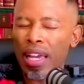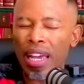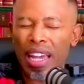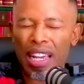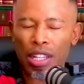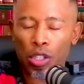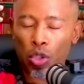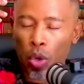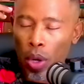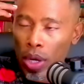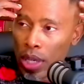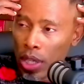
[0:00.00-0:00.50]

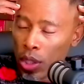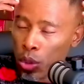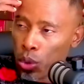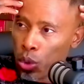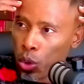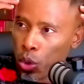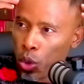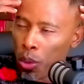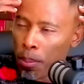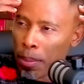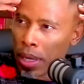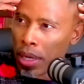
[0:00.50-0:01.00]
It's going into
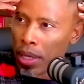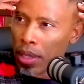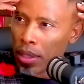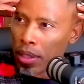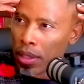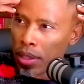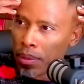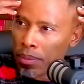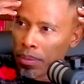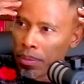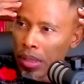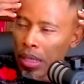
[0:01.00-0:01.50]
your
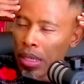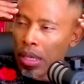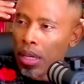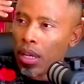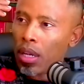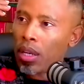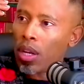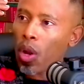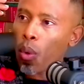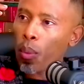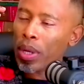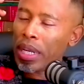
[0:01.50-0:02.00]
mind.
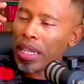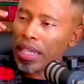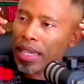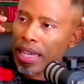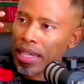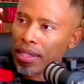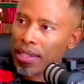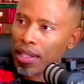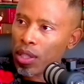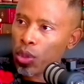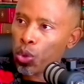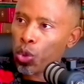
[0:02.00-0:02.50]
Now, when it
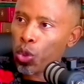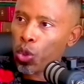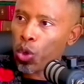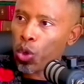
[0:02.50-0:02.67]
gets into